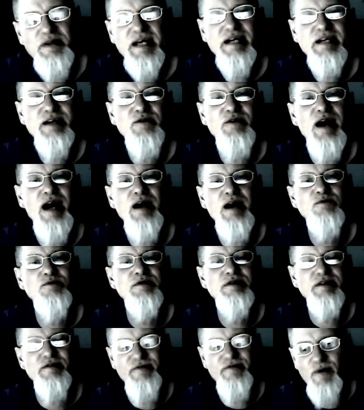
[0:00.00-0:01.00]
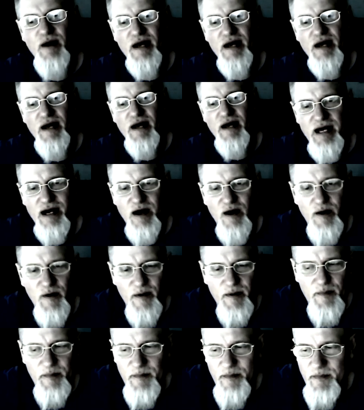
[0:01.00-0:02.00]
playing around with it right now.
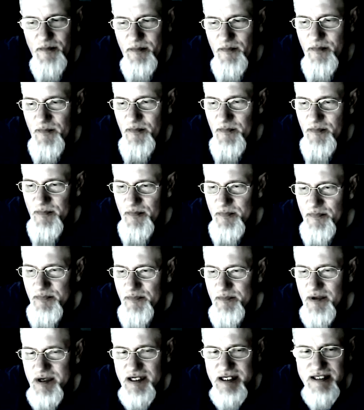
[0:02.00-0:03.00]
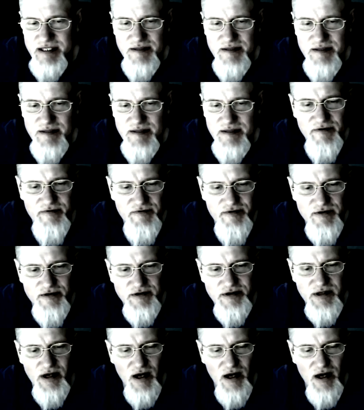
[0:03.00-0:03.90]
it is a beautiful